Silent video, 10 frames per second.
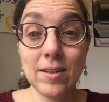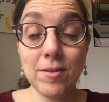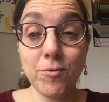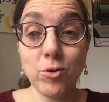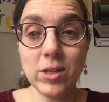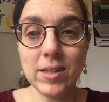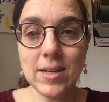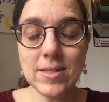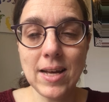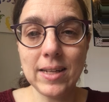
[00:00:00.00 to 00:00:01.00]
the 40
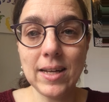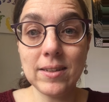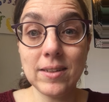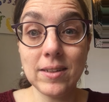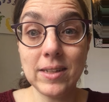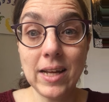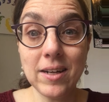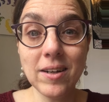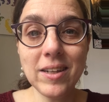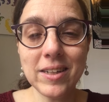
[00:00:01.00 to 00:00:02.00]
days had ended a day
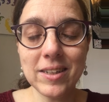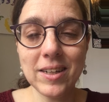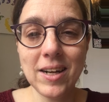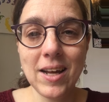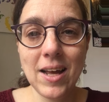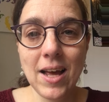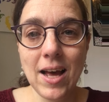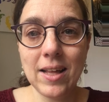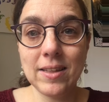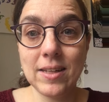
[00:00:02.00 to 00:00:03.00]
earlier
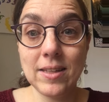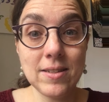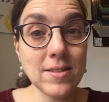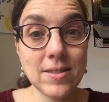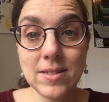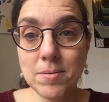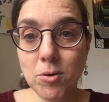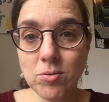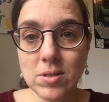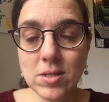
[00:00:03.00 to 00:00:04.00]
and they didn't see
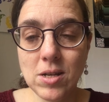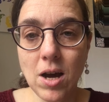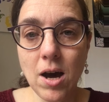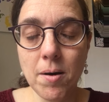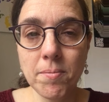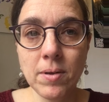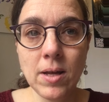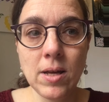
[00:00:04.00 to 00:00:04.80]
Moses come.